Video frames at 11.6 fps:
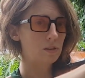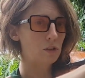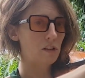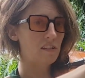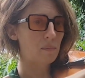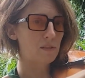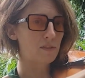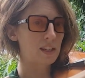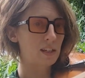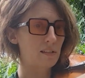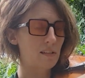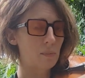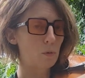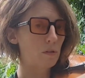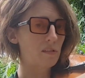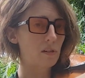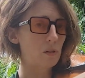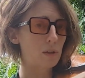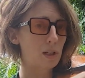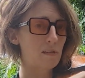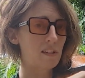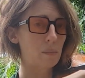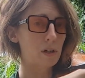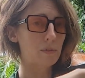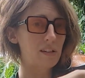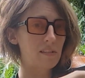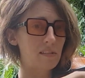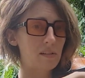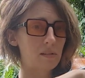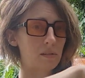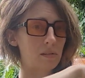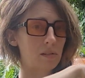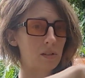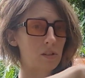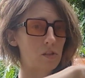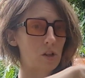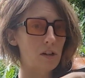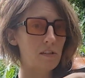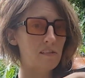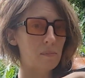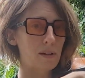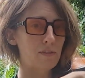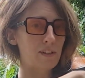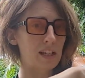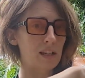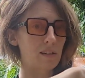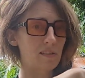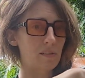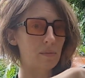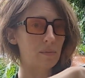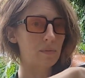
Just my fingers. I'm also not using my wrist, just my fingers.